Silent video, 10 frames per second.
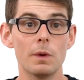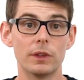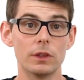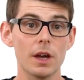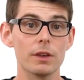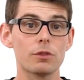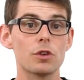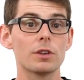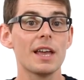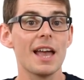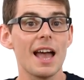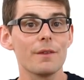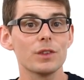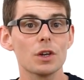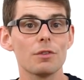with the nitrogen
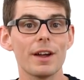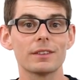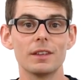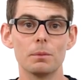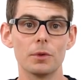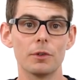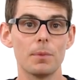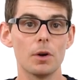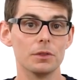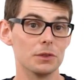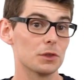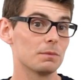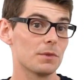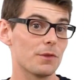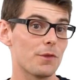having the correct number of bonds,
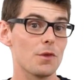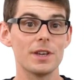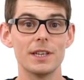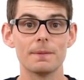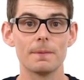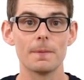3.